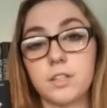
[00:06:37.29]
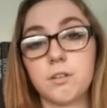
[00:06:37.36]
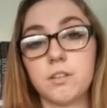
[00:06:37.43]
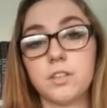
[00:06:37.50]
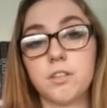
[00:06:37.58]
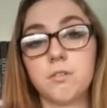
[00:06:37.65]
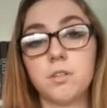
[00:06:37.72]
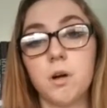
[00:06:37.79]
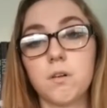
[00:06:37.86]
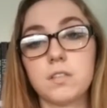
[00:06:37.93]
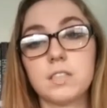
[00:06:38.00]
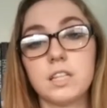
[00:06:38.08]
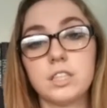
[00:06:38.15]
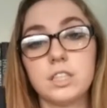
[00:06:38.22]
you
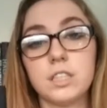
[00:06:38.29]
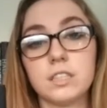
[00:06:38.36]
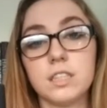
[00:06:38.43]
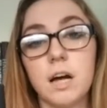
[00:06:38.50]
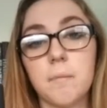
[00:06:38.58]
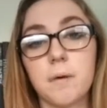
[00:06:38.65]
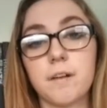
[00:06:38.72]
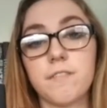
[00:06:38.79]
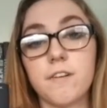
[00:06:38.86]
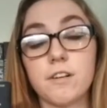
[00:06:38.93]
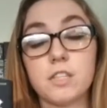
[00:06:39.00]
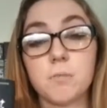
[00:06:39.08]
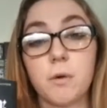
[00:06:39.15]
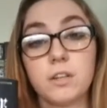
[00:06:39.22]
notice that she does not make
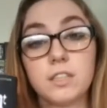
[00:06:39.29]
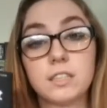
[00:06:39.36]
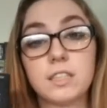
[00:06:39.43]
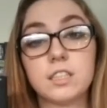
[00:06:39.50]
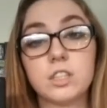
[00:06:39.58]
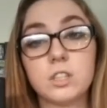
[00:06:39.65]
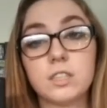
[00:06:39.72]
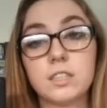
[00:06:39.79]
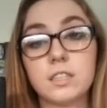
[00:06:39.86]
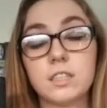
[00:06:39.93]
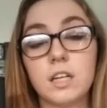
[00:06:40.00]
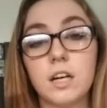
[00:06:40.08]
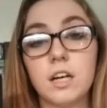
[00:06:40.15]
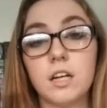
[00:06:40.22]
very smart decisions,